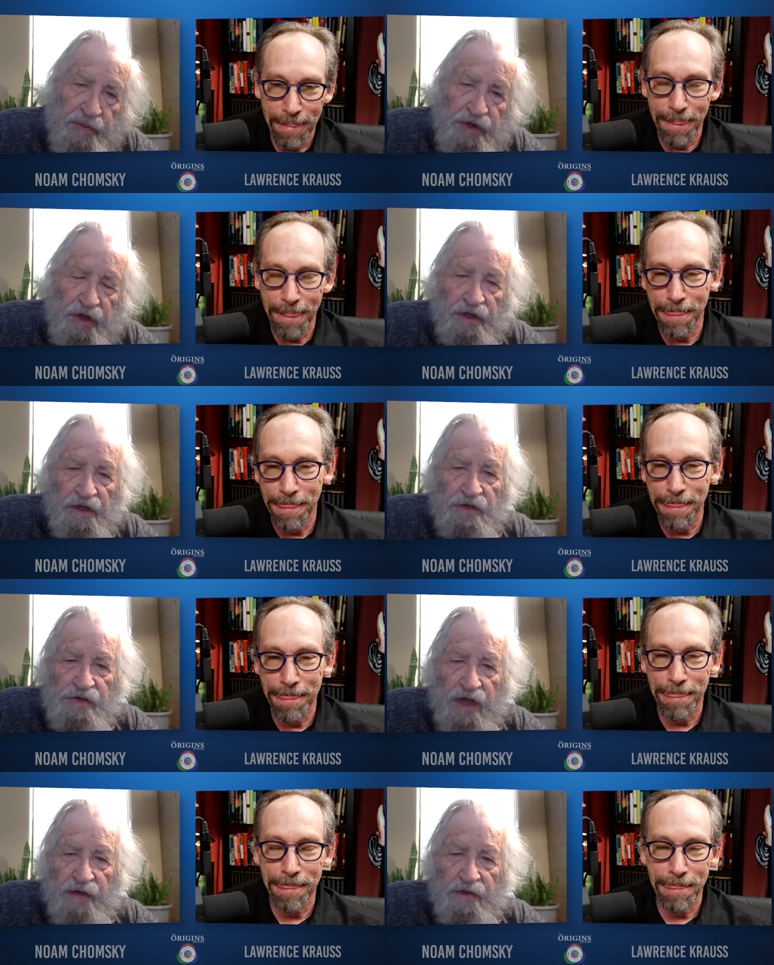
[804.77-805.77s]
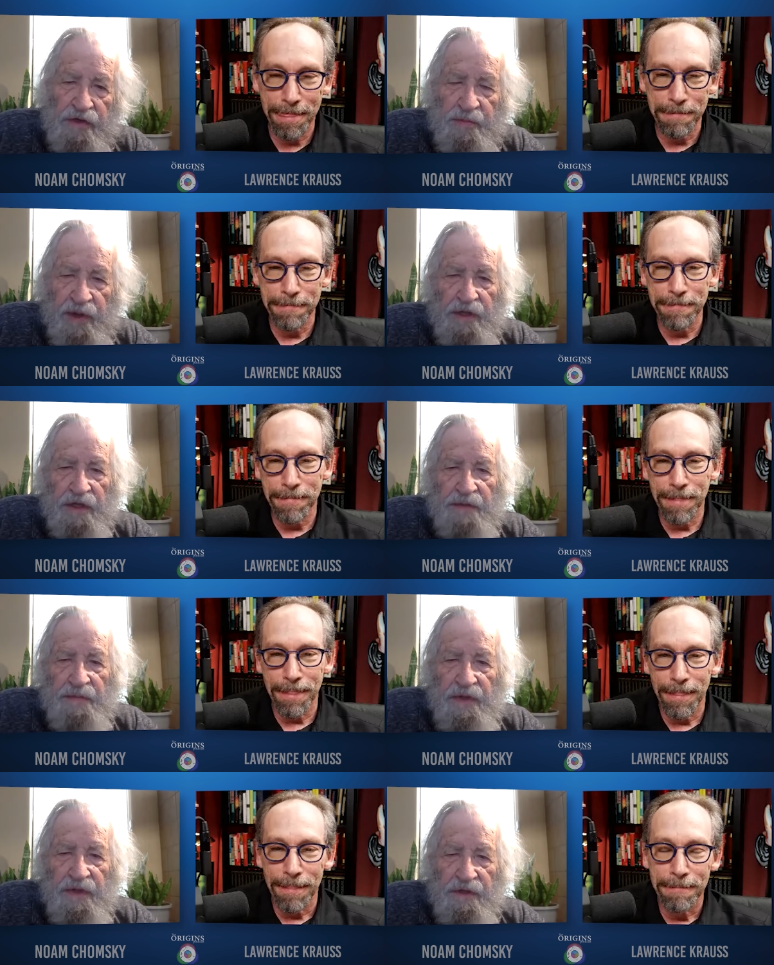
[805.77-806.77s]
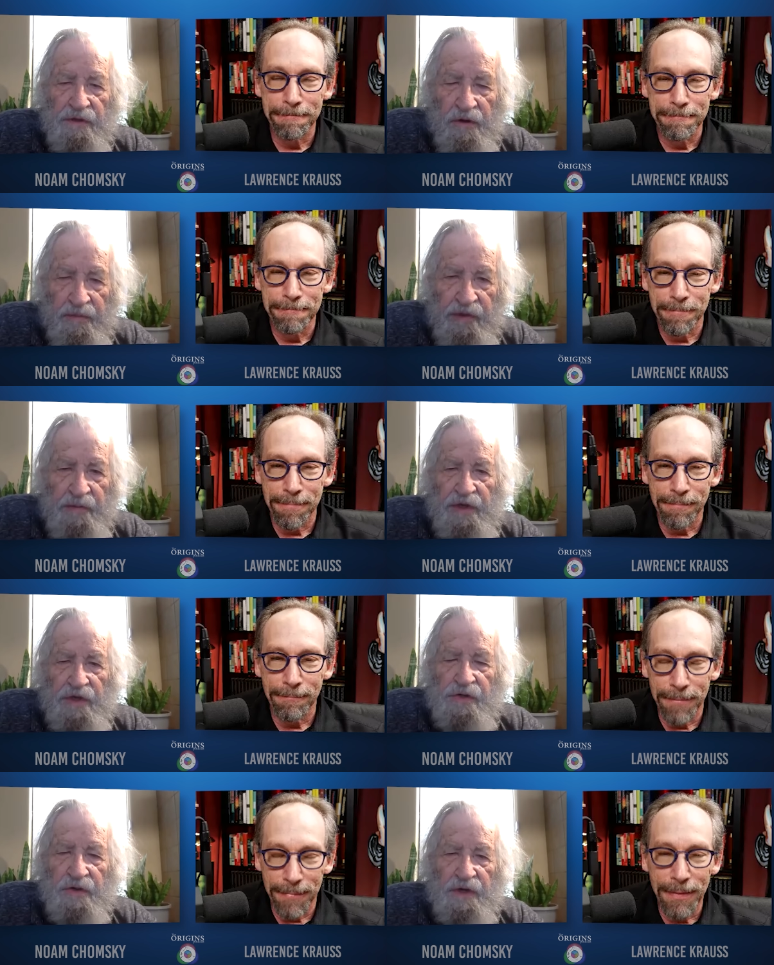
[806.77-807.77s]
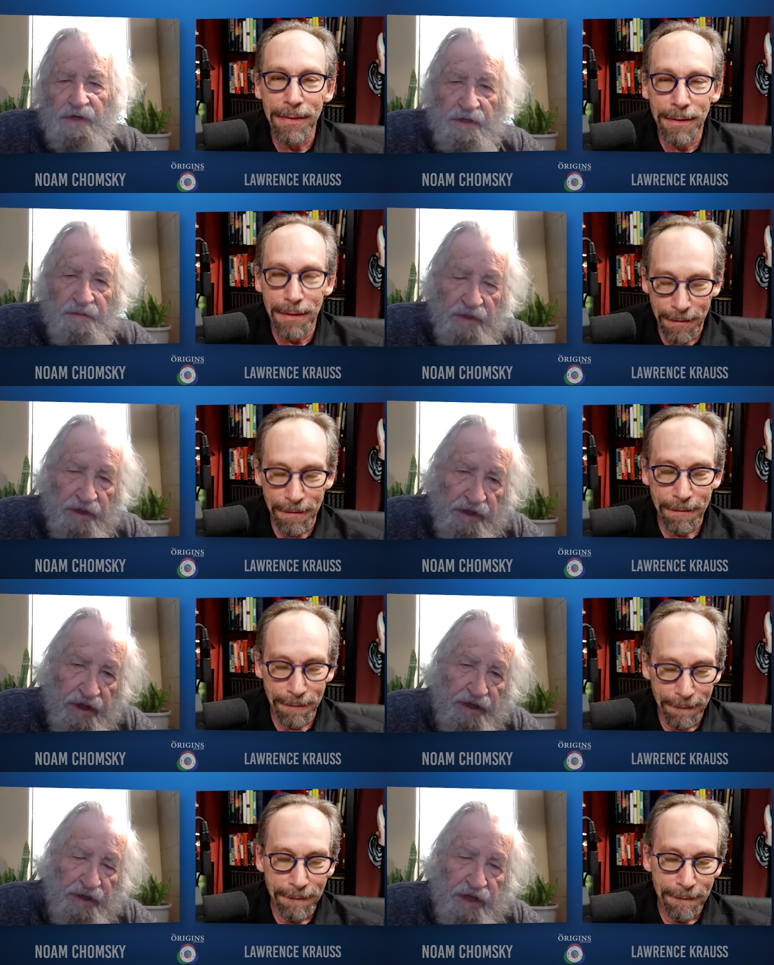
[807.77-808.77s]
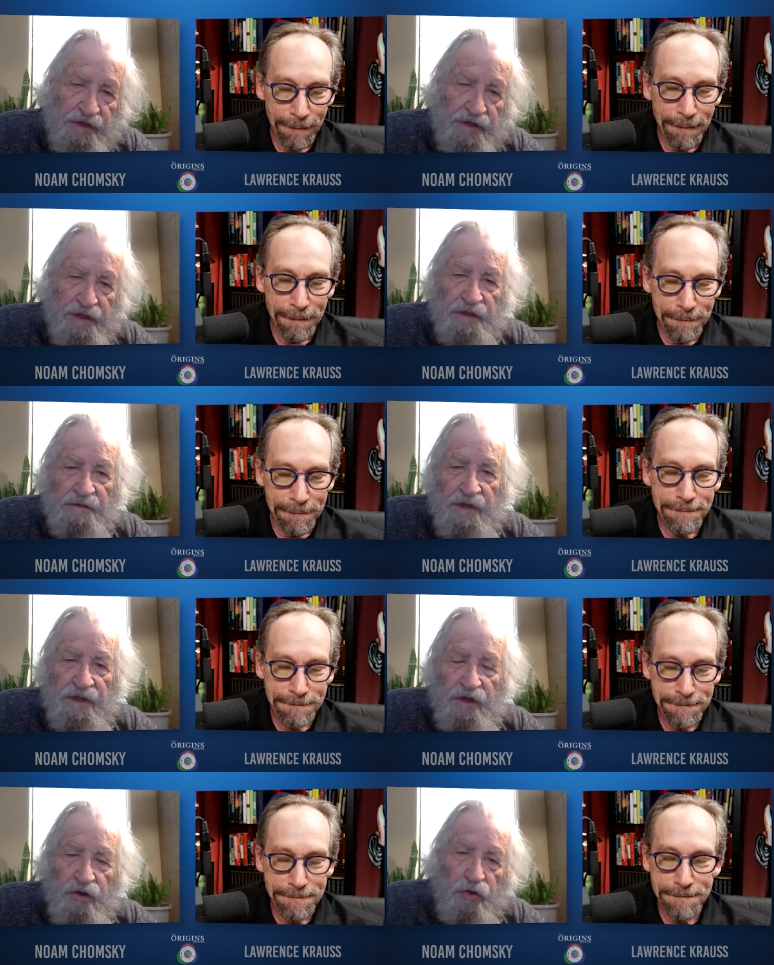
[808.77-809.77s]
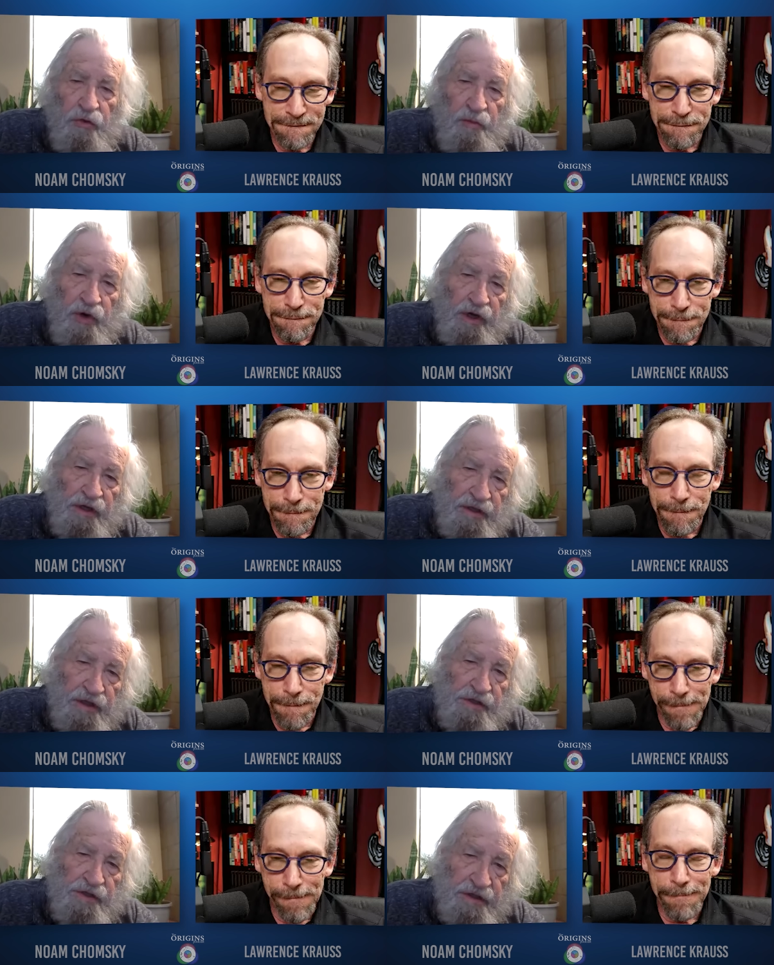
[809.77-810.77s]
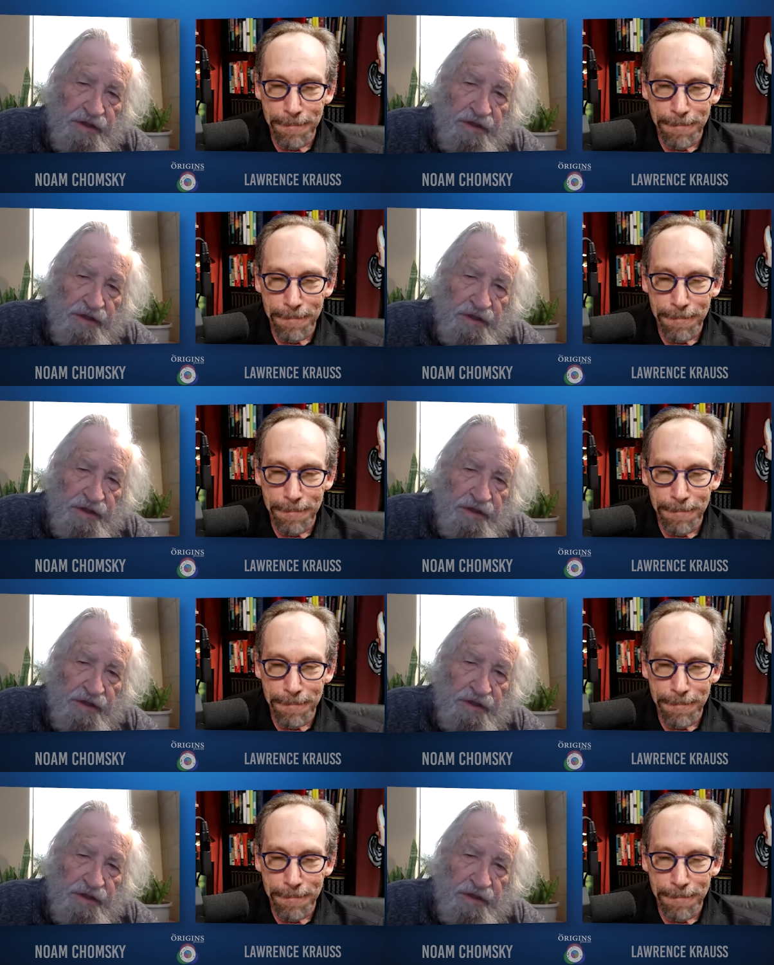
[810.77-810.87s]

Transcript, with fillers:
Speaker 1: particularly savage by the Trump administration, but kind of that's their hallmark. Let's